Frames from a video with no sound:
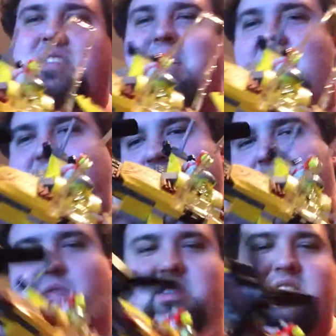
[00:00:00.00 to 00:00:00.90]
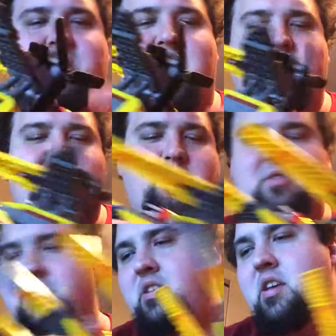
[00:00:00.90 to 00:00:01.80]
that he has to deal with these
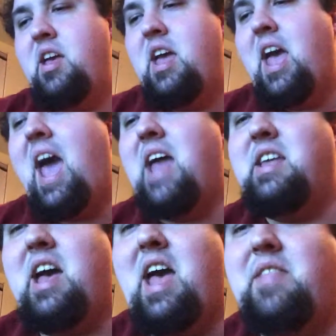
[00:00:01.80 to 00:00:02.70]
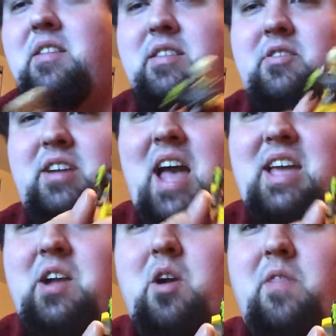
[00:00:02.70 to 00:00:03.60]
dinosaurs and uh, and the little guy
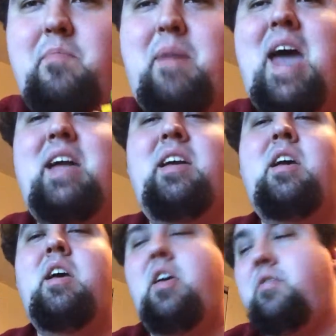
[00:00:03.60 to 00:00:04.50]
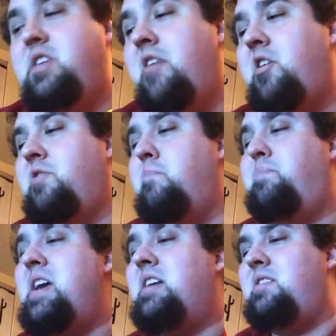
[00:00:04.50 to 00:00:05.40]
here on the back the other the
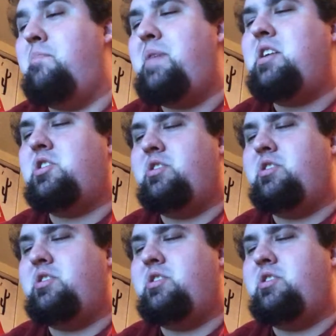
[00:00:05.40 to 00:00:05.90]
big the big